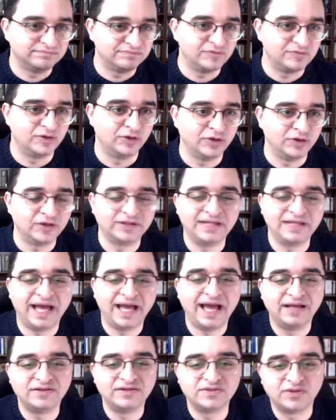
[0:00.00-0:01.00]
looked
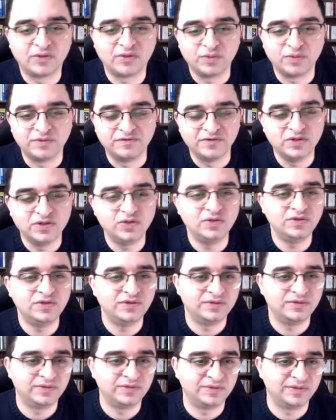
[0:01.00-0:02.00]
at or
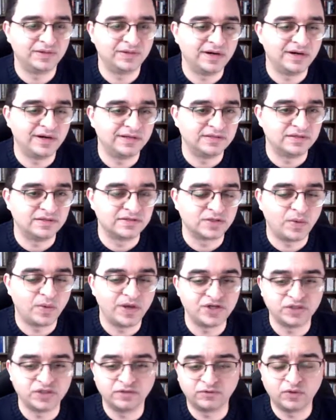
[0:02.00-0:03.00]
reviewed with regard to this
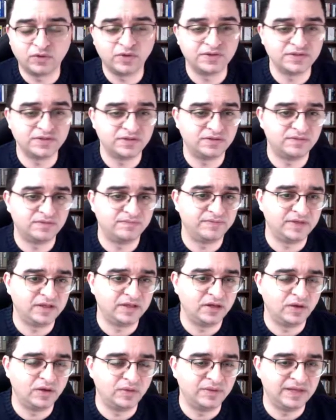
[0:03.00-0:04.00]
question, of course,
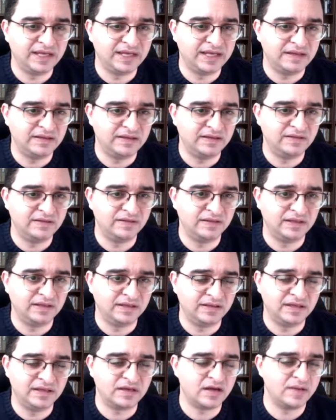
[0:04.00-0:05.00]
you know, they,
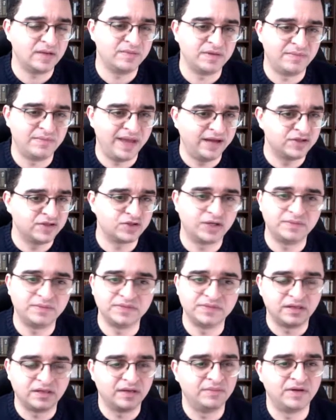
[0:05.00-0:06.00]
they, they come in manuscripts,
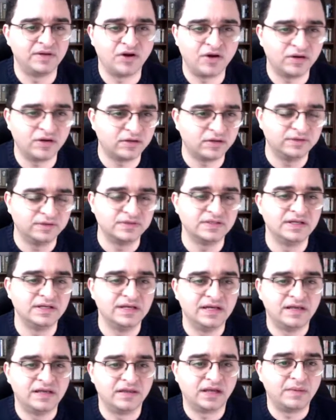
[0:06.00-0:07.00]
they come in articles,
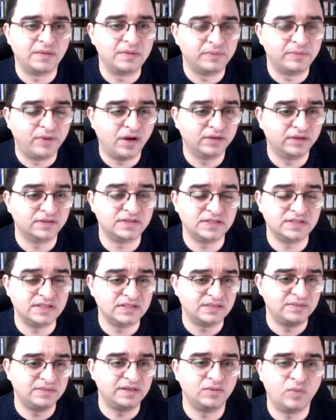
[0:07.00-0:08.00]
they come in
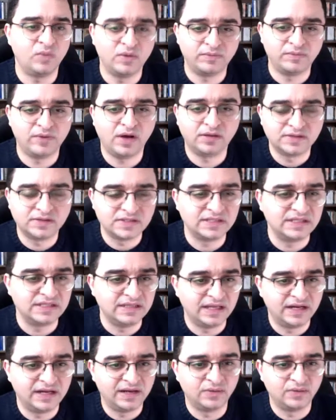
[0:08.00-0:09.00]
policies. I mean, one policy
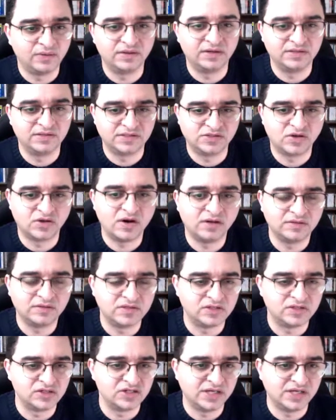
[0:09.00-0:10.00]
that I would strongly
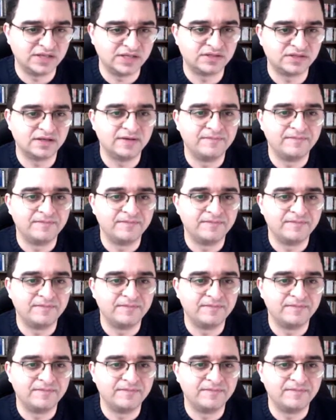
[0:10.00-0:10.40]
suggest